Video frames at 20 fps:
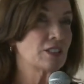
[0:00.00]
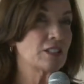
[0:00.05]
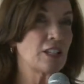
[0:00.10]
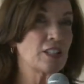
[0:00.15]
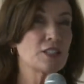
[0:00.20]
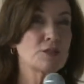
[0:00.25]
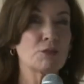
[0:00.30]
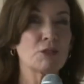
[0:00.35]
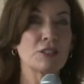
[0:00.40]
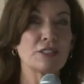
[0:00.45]

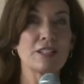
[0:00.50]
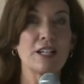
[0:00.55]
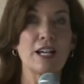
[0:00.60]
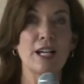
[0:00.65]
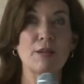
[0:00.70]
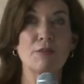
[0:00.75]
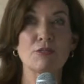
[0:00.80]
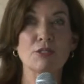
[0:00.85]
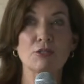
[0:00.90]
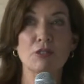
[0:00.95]
desperate
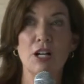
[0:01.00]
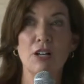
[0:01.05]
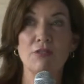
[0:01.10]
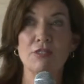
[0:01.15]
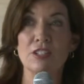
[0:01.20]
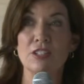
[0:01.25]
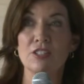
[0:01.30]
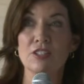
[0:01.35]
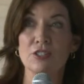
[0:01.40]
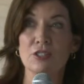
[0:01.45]
times are often
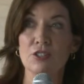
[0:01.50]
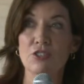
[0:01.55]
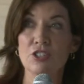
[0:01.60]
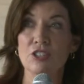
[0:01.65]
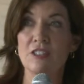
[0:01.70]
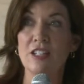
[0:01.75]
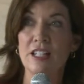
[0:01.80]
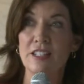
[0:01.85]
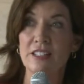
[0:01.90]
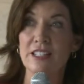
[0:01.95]
in search of
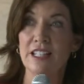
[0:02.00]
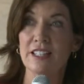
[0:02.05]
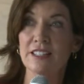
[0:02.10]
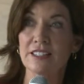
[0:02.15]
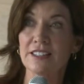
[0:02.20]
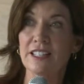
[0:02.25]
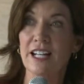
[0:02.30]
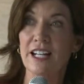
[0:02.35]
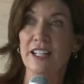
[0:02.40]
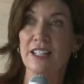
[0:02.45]
that
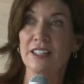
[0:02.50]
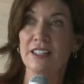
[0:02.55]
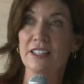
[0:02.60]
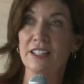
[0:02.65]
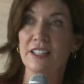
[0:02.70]
next high.